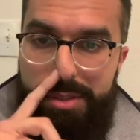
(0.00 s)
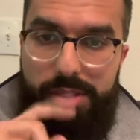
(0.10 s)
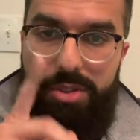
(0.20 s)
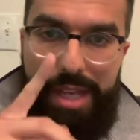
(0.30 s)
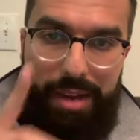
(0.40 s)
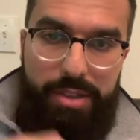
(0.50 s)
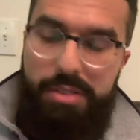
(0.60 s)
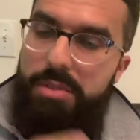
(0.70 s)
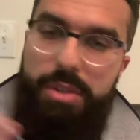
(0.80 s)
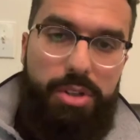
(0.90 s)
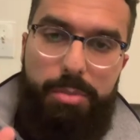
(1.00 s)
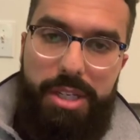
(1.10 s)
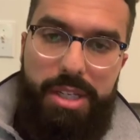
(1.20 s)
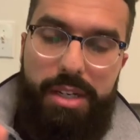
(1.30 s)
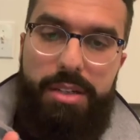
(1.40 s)
There's a little caveat to it.
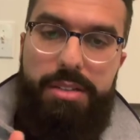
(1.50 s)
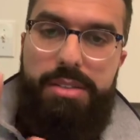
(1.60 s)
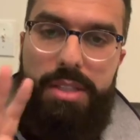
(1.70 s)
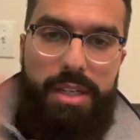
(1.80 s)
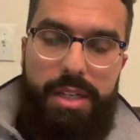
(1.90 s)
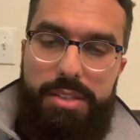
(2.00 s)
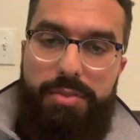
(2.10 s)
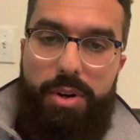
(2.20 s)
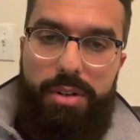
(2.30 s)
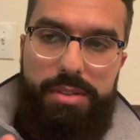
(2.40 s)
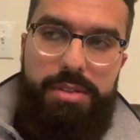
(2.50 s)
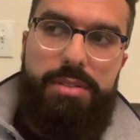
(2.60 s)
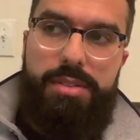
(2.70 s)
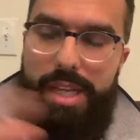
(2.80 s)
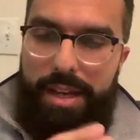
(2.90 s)
Nobody cares as far as,
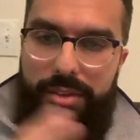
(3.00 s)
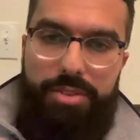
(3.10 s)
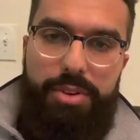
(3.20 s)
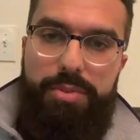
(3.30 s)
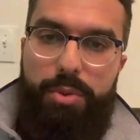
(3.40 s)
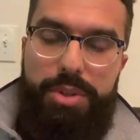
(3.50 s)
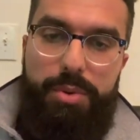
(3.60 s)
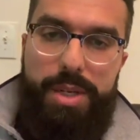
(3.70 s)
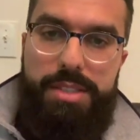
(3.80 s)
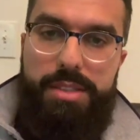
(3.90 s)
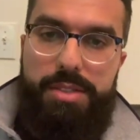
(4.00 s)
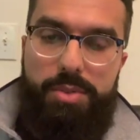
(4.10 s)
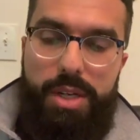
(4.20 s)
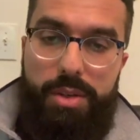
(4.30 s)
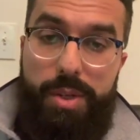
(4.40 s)
third, fourth year residents,
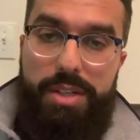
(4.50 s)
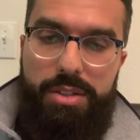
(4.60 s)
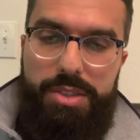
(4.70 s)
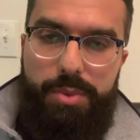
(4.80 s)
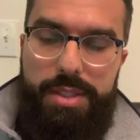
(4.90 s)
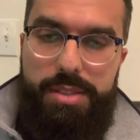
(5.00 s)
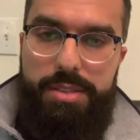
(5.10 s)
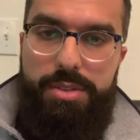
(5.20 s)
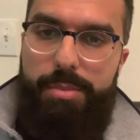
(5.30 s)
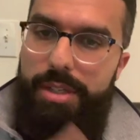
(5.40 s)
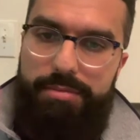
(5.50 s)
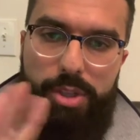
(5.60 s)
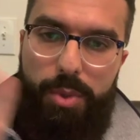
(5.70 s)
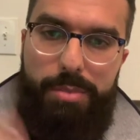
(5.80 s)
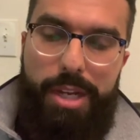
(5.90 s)
radiology residents do, but
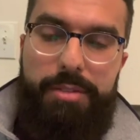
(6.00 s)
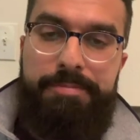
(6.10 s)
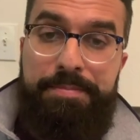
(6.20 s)
don't worry about it.